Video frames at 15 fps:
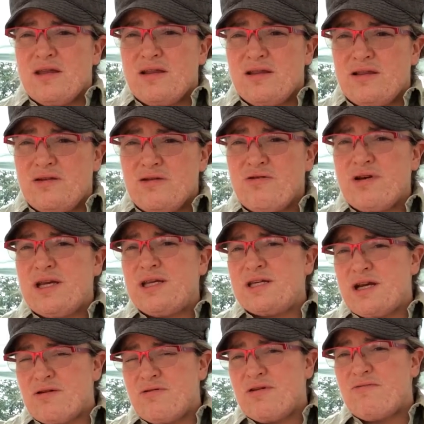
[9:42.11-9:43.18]
Learning
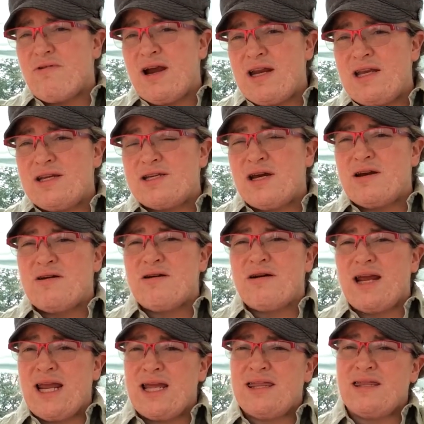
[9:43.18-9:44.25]
Center, the Writing Center,
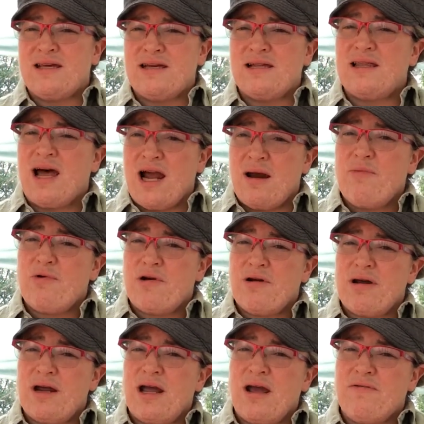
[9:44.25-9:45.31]
and the
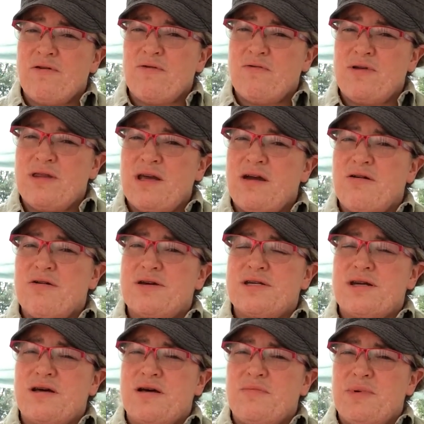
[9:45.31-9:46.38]
library. Everyone there is
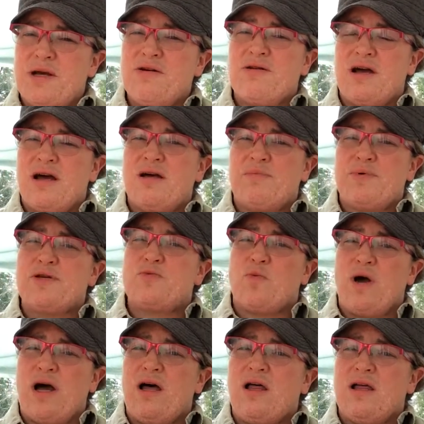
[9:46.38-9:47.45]
here to help as
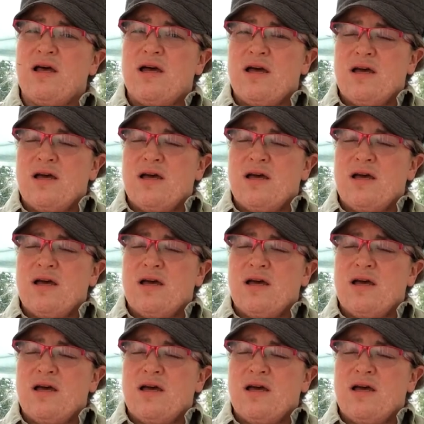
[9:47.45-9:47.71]
well.